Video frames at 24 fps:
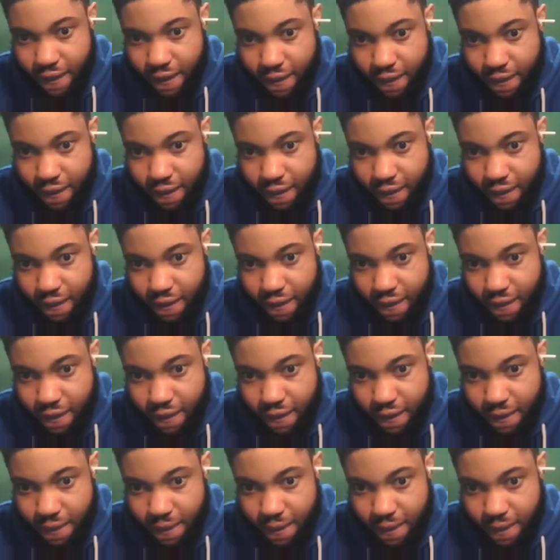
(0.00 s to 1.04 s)

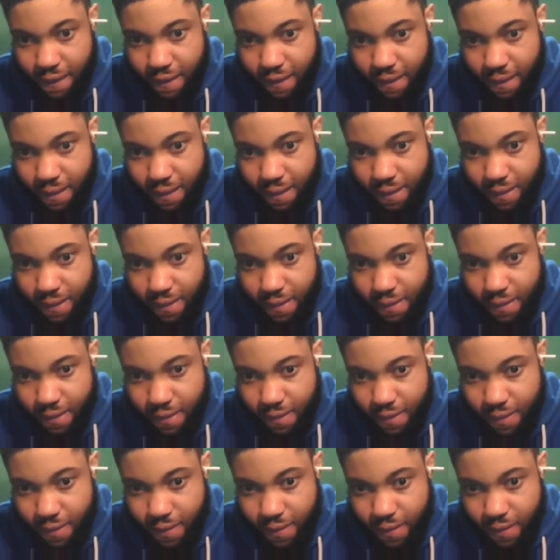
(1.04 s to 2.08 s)

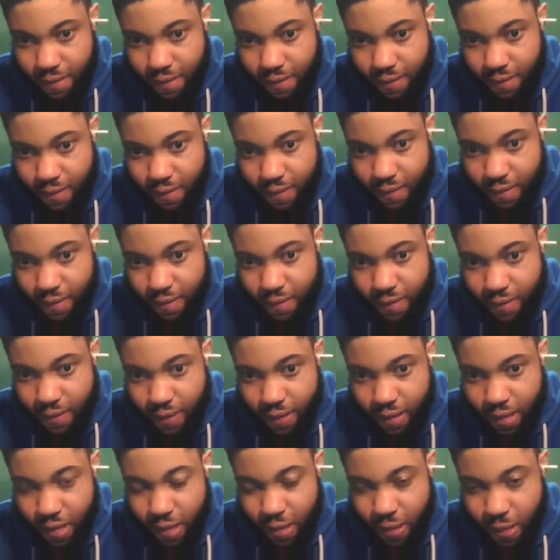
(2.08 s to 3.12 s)

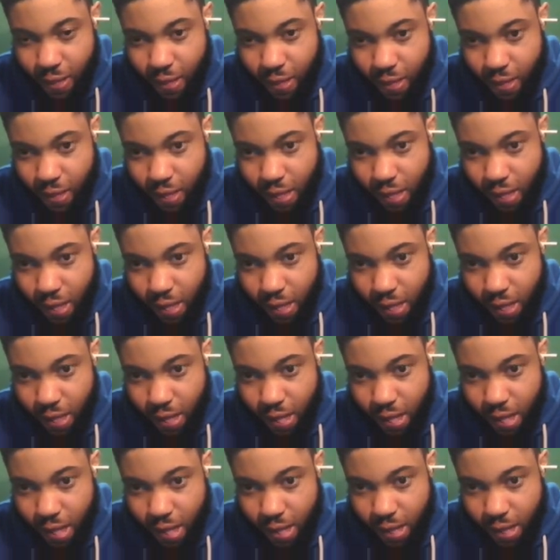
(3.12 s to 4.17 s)
(not speaking)